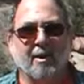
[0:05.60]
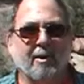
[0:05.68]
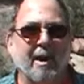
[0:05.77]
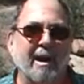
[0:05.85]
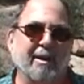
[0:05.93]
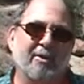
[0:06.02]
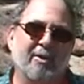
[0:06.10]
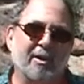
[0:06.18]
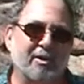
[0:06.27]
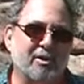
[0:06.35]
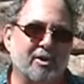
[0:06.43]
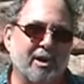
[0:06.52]
All right,
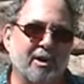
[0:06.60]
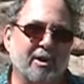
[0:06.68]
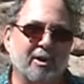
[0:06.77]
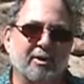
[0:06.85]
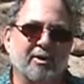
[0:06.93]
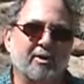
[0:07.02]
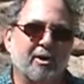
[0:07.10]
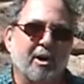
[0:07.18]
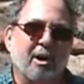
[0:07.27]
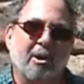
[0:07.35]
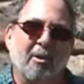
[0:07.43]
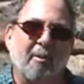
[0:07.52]
this is
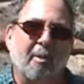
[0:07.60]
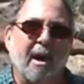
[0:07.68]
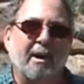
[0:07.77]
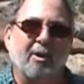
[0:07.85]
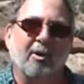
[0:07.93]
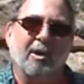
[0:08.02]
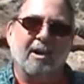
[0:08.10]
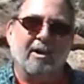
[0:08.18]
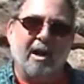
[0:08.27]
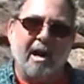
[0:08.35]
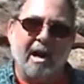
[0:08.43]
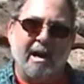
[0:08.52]
Michael and
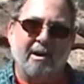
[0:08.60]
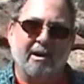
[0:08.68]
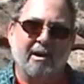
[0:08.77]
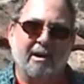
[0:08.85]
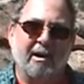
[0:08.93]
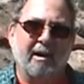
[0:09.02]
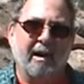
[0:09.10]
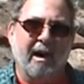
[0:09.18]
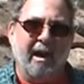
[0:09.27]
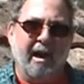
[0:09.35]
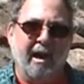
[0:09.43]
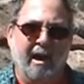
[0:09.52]
Diana
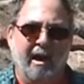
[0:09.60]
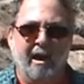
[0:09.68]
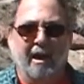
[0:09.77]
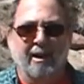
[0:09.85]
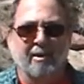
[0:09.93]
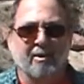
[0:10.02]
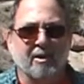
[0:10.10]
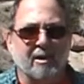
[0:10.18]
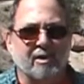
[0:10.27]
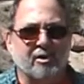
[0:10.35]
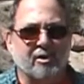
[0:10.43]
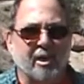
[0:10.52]
and
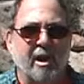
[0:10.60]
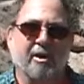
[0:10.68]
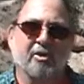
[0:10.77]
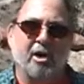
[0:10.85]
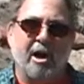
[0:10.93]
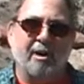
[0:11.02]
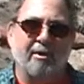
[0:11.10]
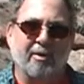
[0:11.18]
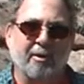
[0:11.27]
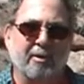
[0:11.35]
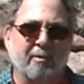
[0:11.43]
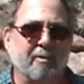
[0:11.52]
Elise and
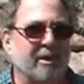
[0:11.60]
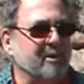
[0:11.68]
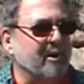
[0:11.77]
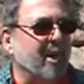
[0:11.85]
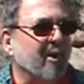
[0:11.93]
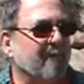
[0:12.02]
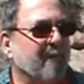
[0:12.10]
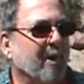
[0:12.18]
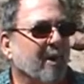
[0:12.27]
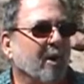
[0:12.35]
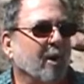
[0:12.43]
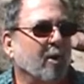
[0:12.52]
Jonathan and myself.
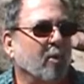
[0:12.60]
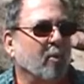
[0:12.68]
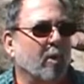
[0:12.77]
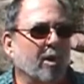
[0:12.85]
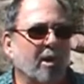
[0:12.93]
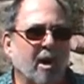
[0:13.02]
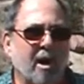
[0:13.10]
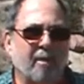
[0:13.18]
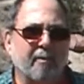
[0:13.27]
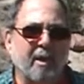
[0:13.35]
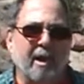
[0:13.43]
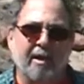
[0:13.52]
We're
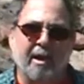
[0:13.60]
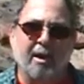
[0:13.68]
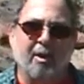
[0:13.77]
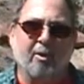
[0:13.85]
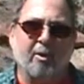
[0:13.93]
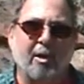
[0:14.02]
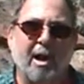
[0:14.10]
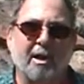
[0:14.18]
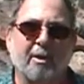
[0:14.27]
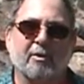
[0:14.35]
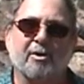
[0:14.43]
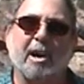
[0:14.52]
up in El
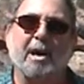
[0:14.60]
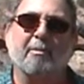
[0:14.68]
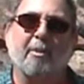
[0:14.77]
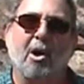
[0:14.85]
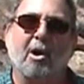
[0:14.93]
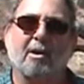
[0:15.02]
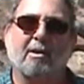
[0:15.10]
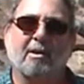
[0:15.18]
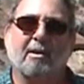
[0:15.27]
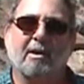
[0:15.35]
Dorado State Park